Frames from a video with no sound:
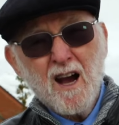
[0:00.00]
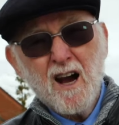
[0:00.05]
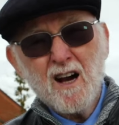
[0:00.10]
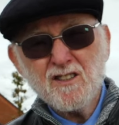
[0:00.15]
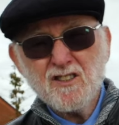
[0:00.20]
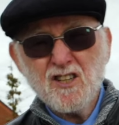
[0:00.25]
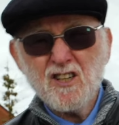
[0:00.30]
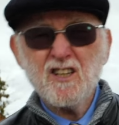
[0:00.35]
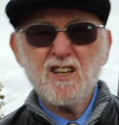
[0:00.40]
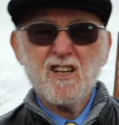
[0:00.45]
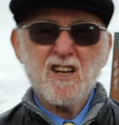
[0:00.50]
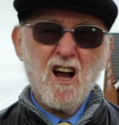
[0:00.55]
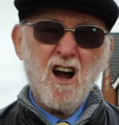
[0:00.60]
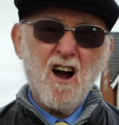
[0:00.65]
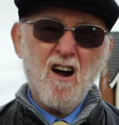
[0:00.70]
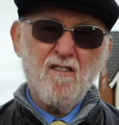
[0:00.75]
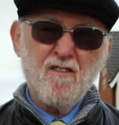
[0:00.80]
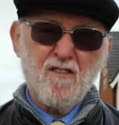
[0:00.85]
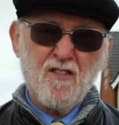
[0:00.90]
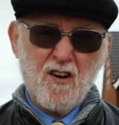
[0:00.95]
I said, I
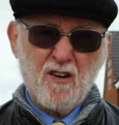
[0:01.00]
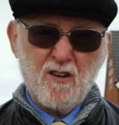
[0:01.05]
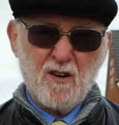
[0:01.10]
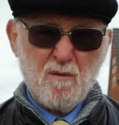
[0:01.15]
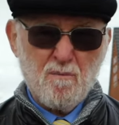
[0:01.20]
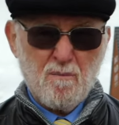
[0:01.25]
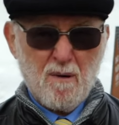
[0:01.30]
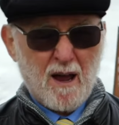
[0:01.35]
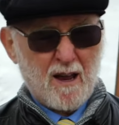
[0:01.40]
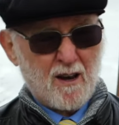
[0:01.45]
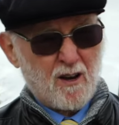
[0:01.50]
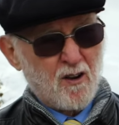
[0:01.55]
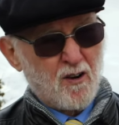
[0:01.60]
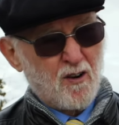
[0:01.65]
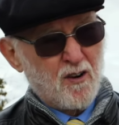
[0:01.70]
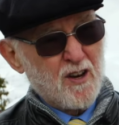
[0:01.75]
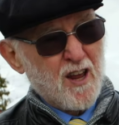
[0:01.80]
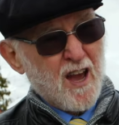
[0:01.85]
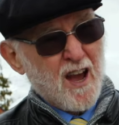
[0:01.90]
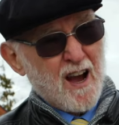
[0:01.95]
can't phone him back,
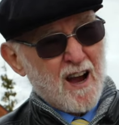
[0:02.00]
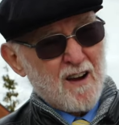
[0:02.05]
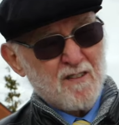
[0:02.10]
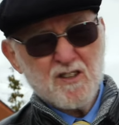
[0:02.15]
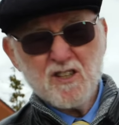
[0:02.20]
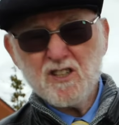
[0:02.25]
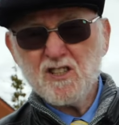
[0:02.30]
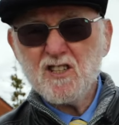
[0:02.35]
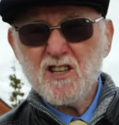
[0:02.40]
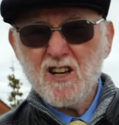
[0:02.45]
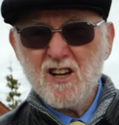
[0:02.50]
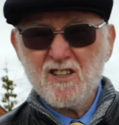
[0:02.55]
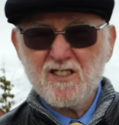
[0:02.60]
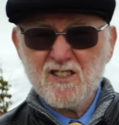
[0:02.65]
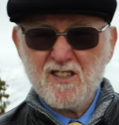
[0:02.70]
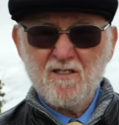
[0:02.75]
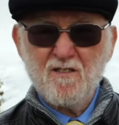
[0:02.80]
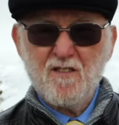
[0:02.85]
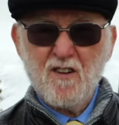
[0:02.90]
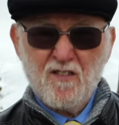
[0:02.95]
Lord. I've just
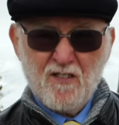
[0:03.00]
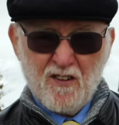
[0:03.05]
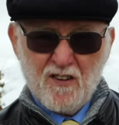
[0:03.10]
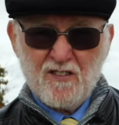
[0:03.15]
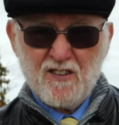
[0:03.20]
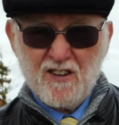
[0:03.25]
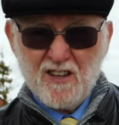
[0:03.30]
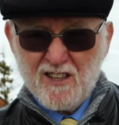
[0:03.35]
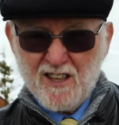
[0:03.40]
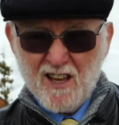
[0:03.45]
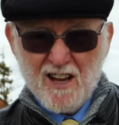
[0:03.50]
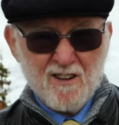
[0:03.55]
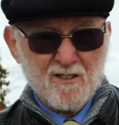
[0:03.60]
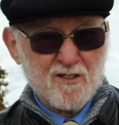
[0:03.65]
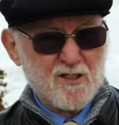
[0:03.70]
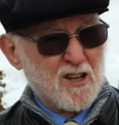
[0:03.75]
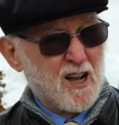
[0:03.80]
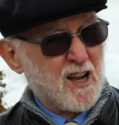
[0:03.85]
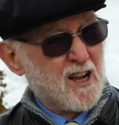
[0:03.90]
asked him for 50,000.